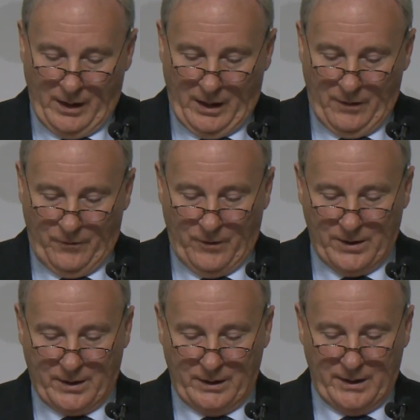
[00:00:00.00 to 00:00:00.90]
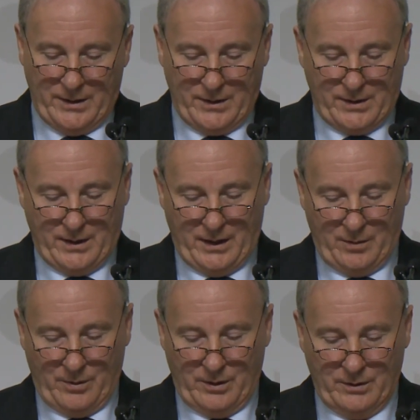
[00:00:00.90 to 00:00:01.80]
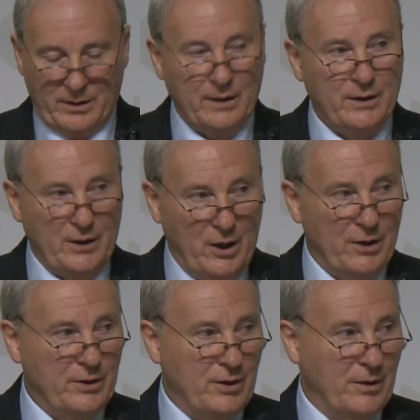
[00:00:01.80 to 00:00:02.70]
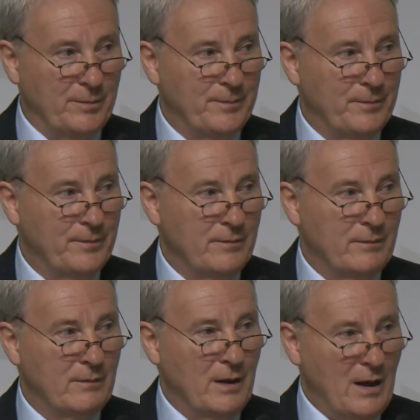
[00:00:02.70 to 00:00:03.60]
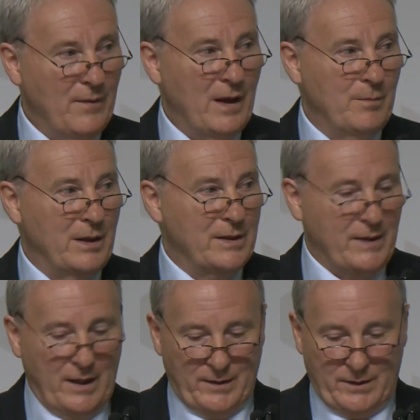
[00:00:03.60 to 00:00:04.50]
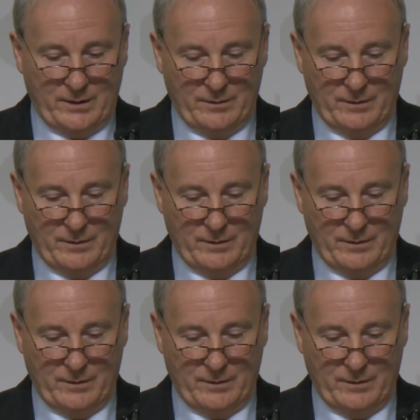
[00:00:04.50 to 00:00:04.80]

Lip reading: and fiscally sustainable in the long term. And that makes sense.